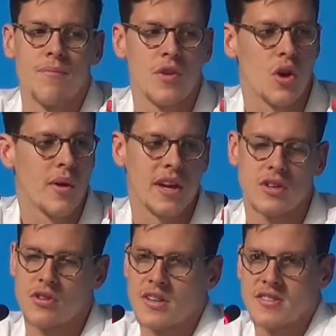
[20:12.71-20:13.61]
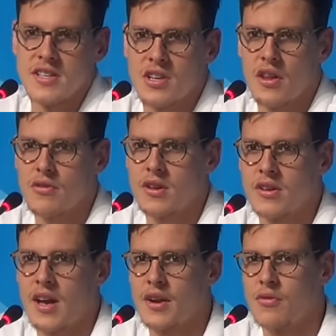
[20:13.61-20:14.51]
you know, we can trust each other
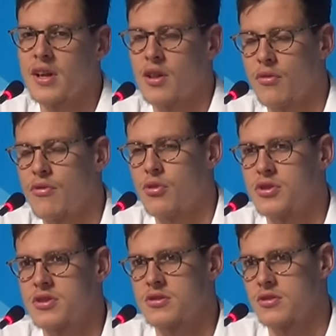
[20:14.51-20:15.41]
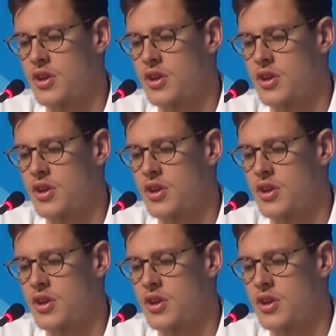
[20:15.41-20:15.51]
and really look forward to,